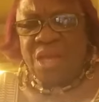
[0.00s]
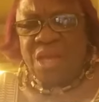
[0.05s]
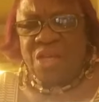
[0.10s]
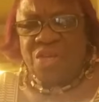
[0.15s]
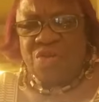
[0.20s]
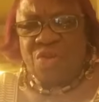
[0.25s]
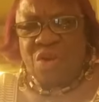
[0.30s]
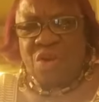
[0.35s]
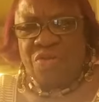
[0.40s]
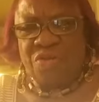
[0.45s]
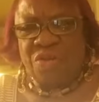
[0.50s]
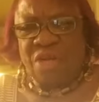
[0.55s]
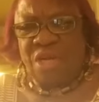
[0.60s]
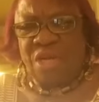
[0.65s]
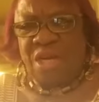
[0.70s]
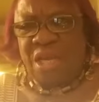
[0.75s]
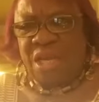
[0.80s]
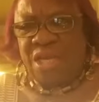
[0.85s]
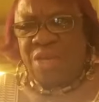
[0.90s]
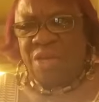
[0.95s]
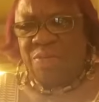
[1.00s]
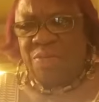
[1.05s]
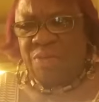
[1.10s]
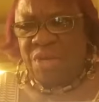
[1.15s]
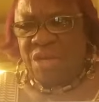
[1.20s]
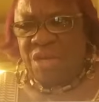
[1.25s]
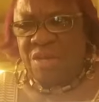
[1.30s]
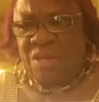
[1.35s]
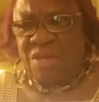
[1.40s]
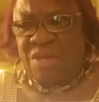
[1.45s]
$280
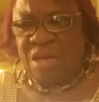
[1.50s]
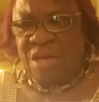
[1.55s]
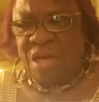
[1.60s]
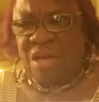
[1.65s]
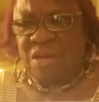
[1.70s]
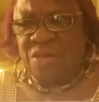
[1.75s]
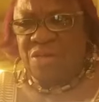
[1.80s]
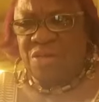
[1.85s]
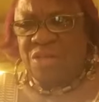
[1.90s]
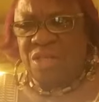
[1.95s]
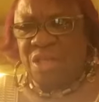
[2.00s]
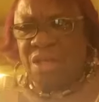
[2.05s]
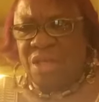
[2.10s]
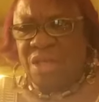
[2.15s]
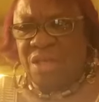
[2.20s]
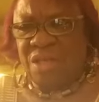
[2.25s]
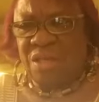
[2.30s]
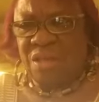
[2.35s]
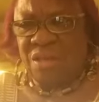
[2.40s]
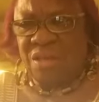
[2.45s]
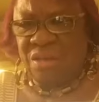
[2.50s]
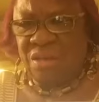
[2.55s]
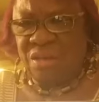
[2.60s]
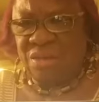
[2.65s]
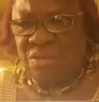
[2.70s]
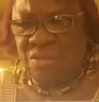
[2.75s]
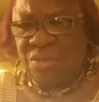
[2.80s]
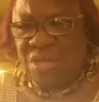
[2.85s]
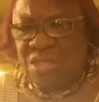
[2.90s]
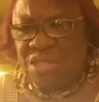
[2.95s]
million in
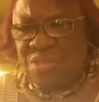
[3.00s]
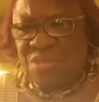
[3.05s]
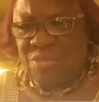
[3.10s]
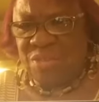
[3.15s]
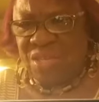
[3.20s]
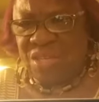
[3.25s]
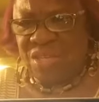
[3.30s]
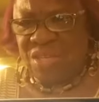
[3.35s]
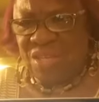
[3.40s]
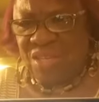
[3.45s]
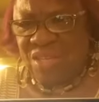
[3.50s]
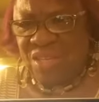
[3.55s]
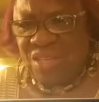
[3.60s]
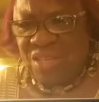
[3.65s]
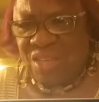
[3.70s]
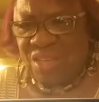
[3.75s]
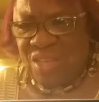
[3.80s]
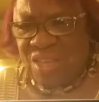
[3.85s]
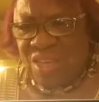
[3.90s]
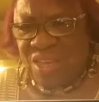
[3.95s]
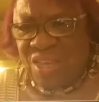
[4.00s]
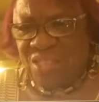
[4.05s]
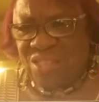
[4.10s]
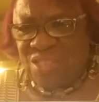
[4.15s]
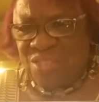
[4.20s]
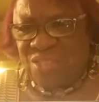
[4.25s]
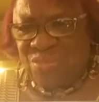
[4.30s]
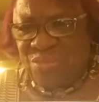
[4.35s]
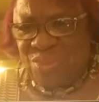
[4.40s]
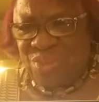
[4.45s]
U.S. money. I
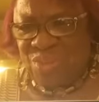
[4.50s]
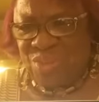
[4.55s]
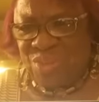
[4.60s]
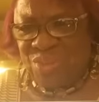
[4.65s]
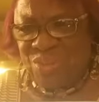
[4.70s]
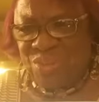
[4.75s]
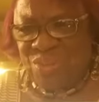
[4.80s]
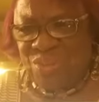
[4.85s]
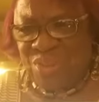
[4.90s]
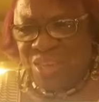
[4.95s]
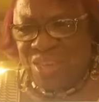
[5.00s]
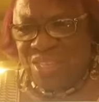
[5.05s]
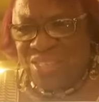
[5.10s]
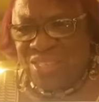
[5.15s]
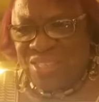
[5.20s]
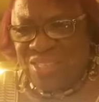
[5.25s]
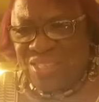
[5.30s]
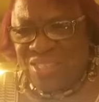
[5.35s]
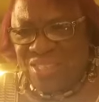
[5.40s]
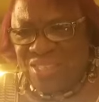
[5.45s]
just want to know, as